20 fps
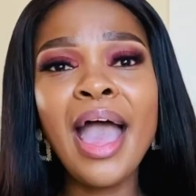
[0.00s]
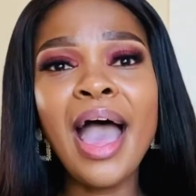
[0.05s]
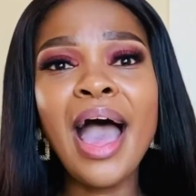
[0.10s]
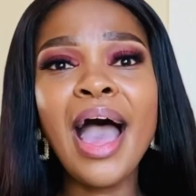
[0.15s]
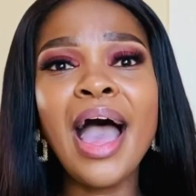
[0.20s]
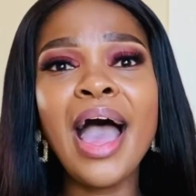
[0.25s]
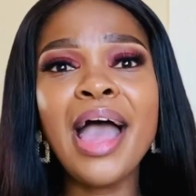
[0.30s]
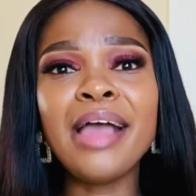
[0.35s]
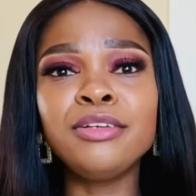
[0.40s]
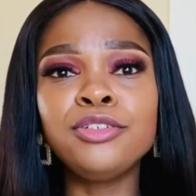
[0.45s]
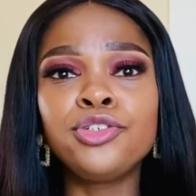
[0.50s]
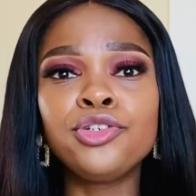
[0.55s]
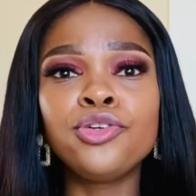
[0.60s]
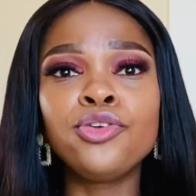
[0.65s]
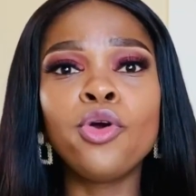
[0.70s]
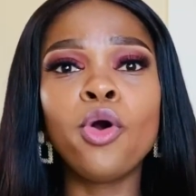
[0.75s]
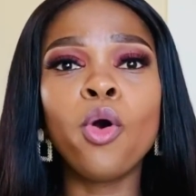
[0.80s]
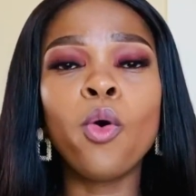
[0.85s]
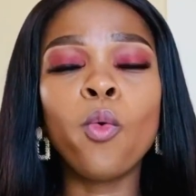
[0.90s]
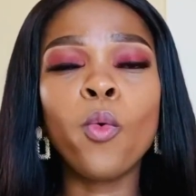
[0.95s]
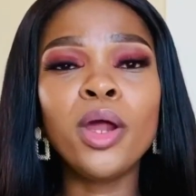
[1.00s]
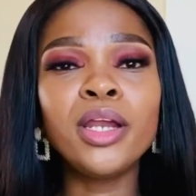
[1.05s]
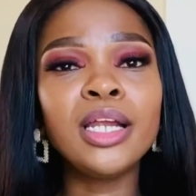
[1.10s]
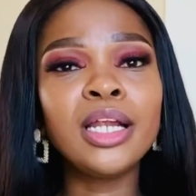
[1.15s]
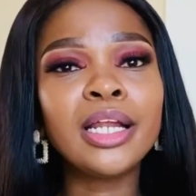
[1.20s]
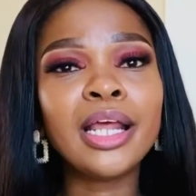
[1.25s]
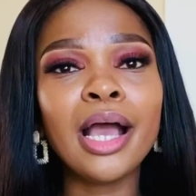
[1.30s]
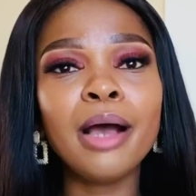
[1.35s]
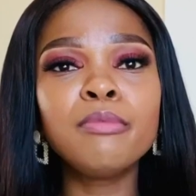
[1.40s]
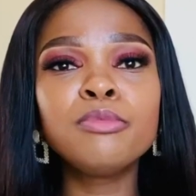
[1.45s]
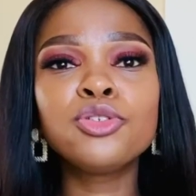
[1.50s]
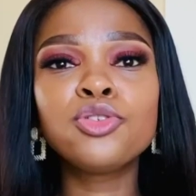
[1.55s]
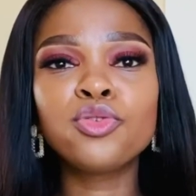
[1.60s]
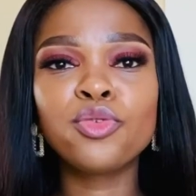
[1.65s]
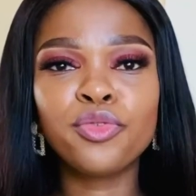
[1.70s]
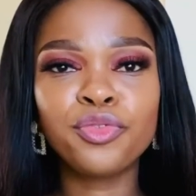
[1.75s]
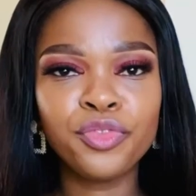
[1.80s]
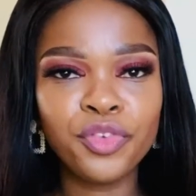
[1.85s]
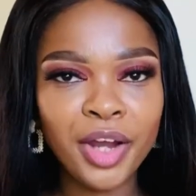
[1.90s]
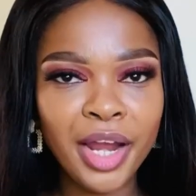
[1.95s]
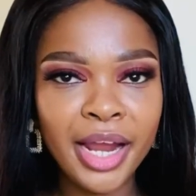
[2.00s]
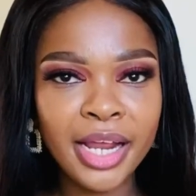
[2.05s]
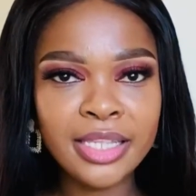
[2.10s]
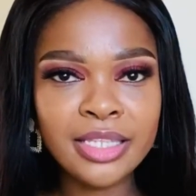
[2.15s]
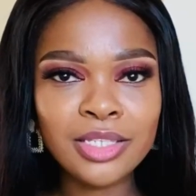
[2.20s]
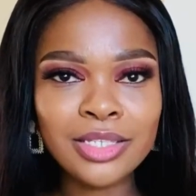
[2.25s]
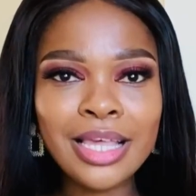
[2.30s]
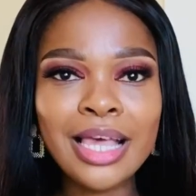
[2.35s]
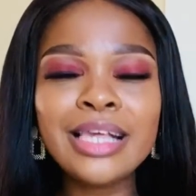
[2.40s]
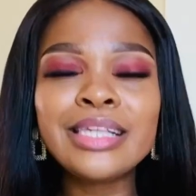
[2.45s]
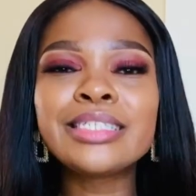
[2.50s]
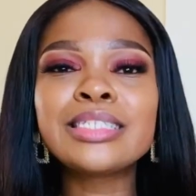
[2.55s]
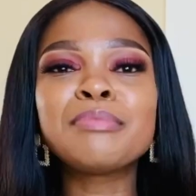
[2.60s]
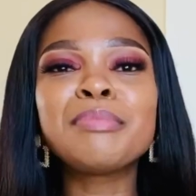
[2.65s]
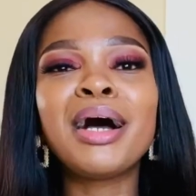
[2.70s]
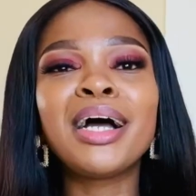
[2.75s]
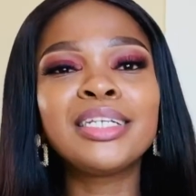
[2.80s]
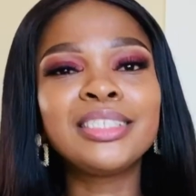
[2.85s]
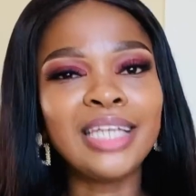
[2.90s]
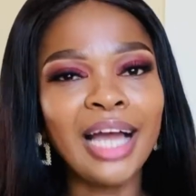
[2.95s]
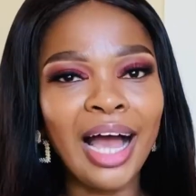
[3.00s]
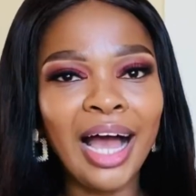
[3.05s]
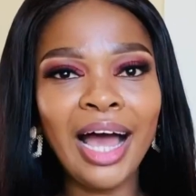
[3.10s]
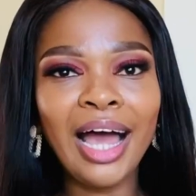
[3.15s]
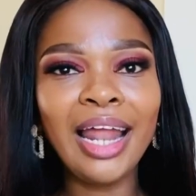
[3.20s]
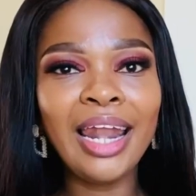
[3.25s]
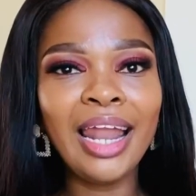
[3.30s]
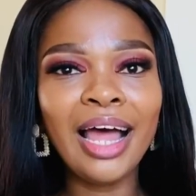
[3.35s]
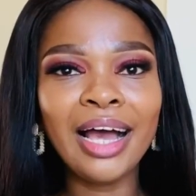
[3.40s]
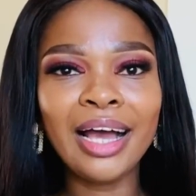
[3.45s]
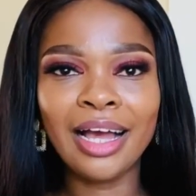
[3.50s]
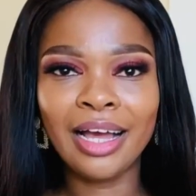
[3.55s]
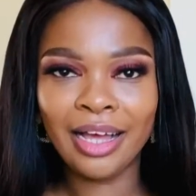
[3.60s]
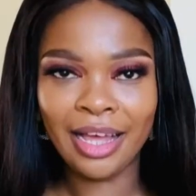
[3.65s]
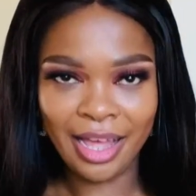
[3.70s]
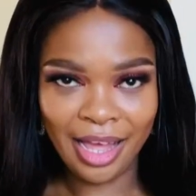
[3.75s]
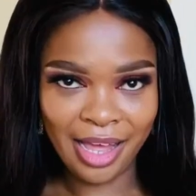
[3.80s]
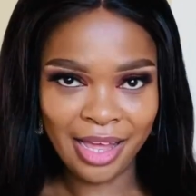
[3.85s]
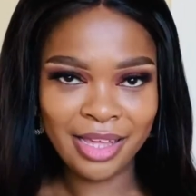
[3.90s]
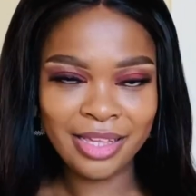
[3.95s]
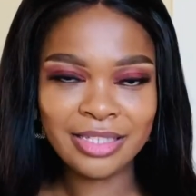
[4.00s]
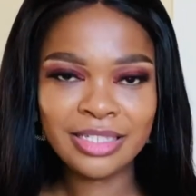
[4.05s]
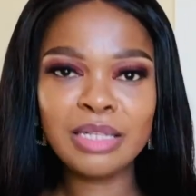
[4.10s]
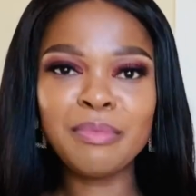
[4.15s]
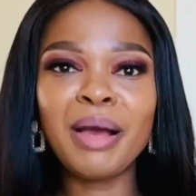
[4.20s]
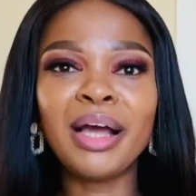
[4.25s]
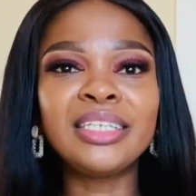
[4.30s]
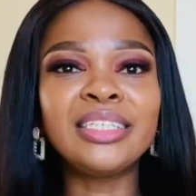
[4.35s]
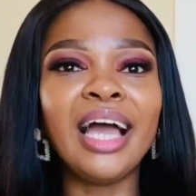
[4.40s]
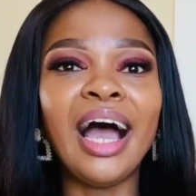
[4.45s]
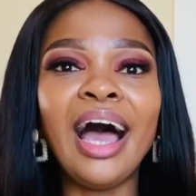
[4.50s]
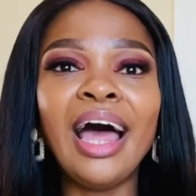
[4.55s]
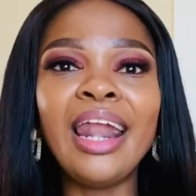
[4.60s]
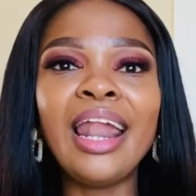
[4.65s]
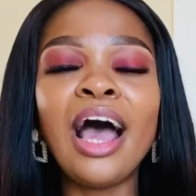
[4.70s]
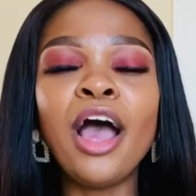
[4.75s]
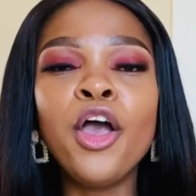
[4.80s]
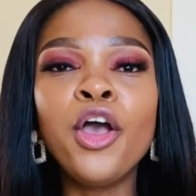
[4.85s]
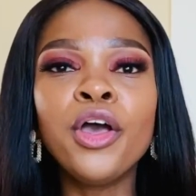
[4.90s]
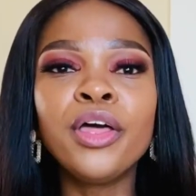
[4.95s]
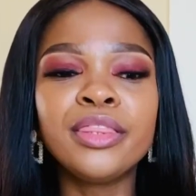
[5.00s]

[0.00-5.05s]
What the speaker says: And you know, when it comes to friends, sibadala, guys, sibadala,